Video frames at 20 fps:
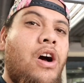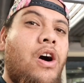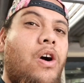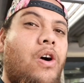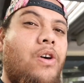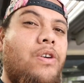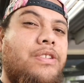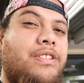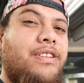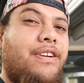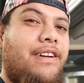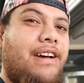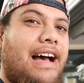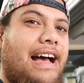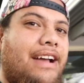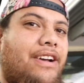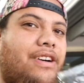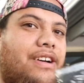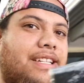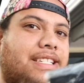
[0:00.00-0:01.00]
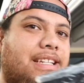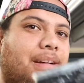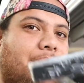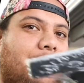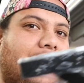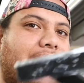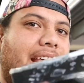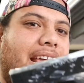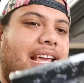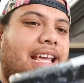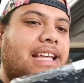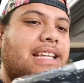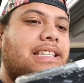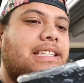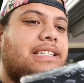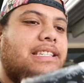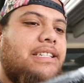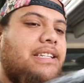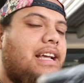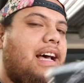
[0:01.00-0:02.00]
Also, I got some of
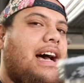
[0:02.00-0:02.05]
these.